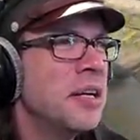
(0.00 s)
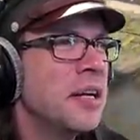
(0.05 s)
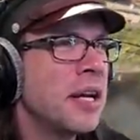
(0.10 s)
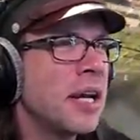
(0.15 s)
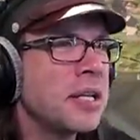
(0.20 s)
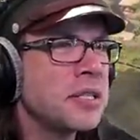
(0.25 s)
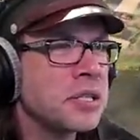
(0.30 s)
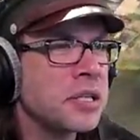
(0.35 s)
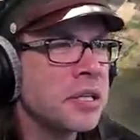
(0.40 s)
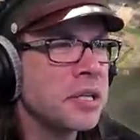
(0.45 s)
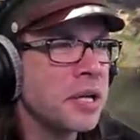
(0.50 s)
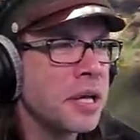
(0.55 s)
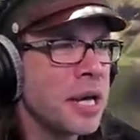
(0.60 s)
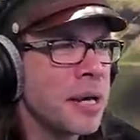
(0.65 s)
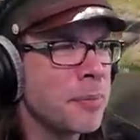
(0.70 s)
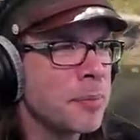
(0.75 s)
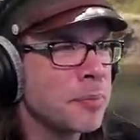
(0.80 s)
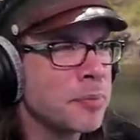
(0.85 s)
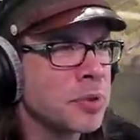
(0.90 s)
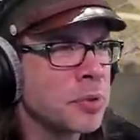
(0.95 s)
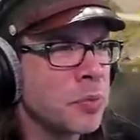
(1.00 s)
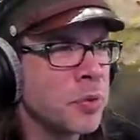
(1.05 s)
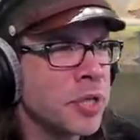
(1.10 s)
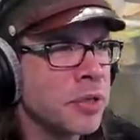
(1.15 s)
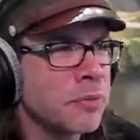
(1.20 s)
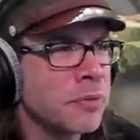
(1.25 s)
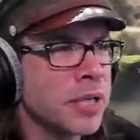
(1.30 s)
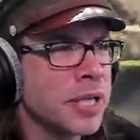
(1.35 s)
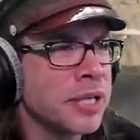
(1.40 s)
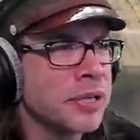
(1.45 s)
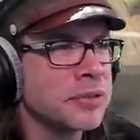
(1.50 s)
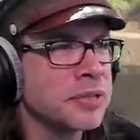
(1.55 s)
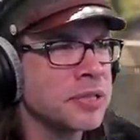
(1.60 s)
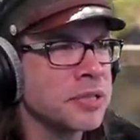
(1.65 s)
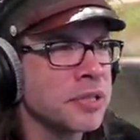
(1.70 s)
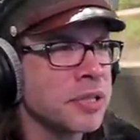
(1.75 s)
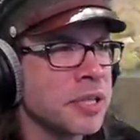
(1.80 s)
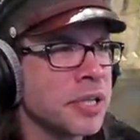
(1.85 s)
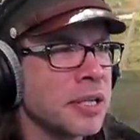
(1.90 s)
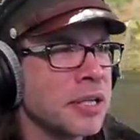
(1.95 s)
That's going to happen between rounds
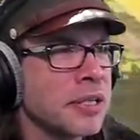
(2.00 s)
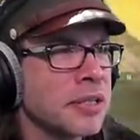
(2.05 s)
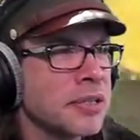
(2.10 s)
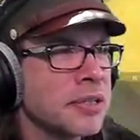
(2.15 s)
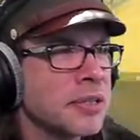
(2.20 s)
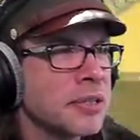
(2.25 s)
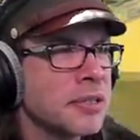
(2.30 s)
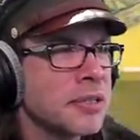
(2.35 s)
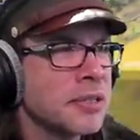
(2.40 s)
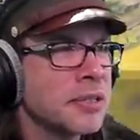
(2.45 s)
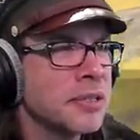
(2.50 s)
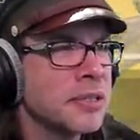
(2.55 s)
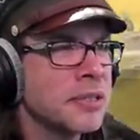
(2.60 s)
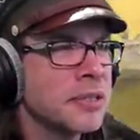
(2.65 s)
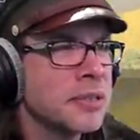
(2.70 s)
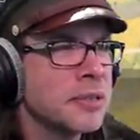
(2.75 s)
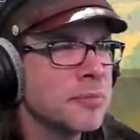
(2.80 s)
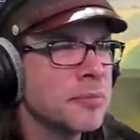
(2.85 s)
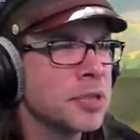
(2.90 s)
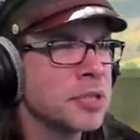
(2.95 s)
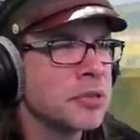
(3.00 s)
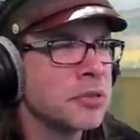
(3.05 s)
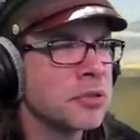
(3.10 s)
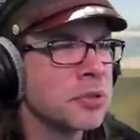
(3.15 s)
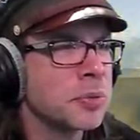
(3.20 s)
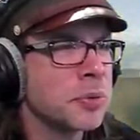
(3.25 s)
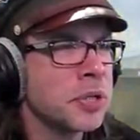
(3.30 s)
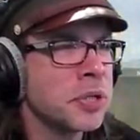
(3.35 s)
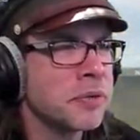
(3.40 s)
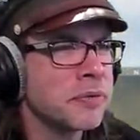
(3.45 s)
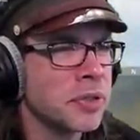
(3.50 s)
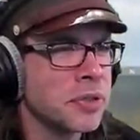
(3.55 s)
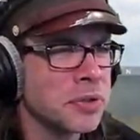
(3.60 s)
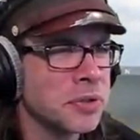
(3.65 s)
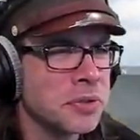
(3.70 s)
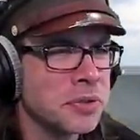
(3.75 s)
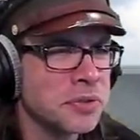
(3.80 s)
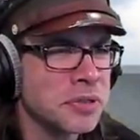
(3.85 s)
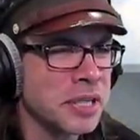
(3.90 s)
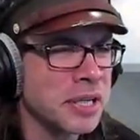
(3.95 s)
there. Mr.
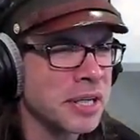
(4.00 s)
12-year-old